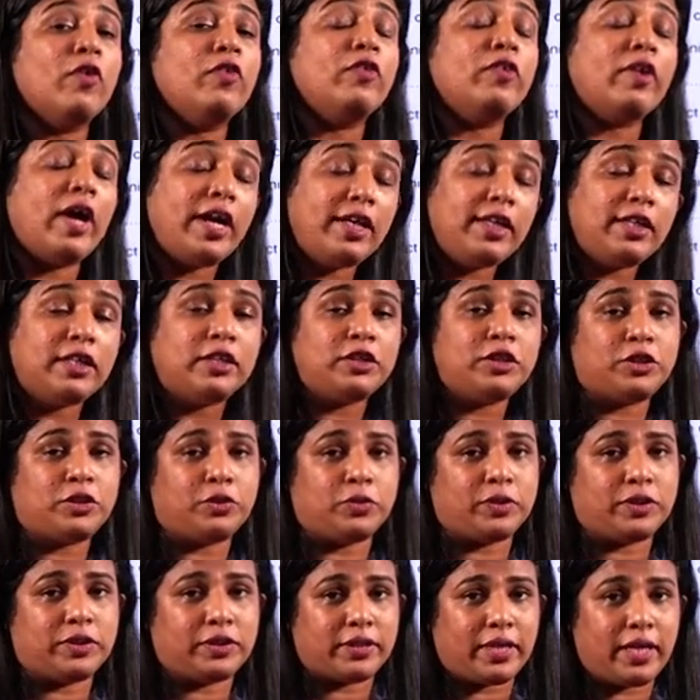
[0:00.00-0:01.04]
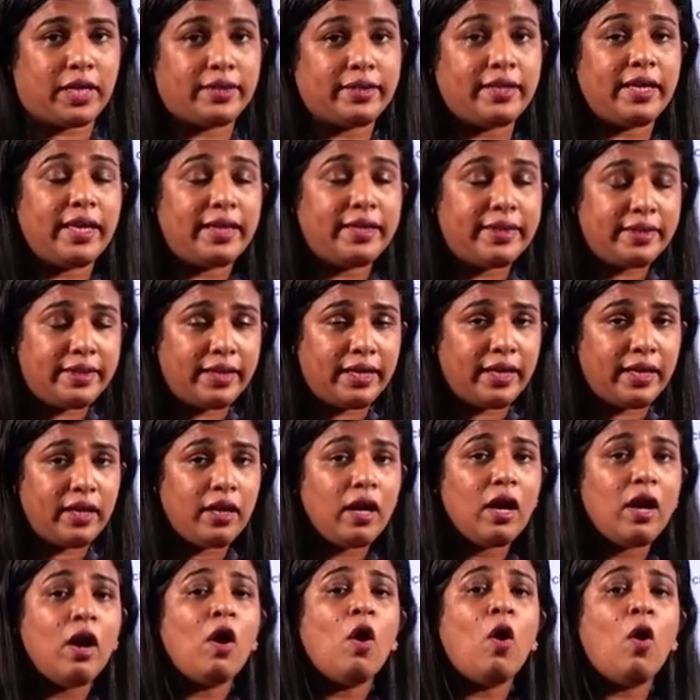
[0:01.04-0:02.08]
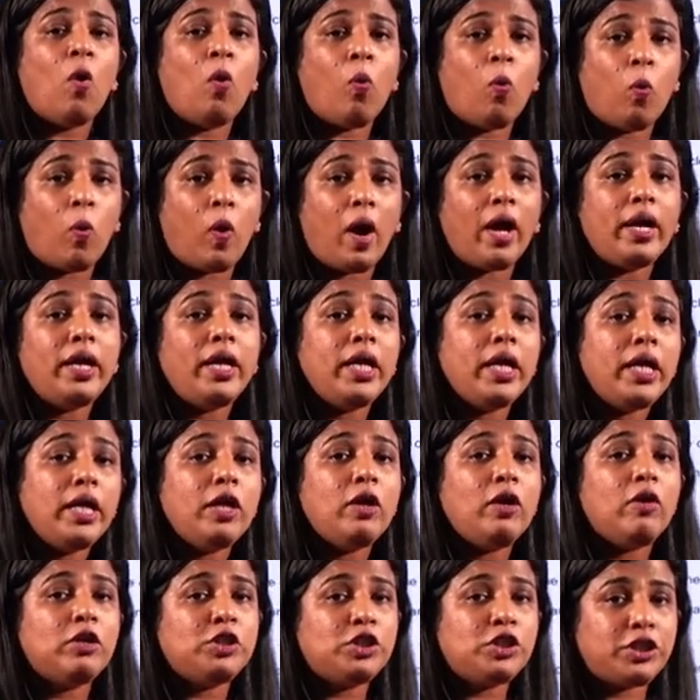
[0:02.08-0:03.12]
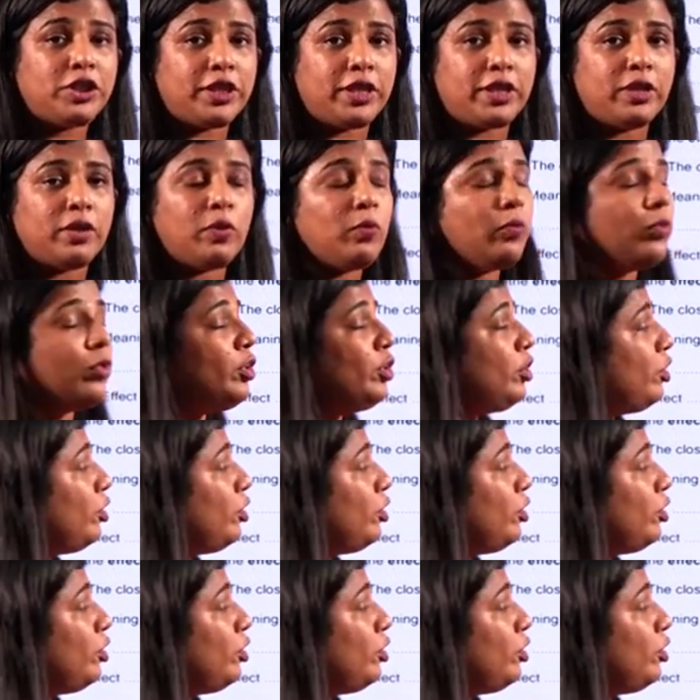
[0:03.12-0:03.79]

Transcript: the writer's shoes rather, and think why he or she would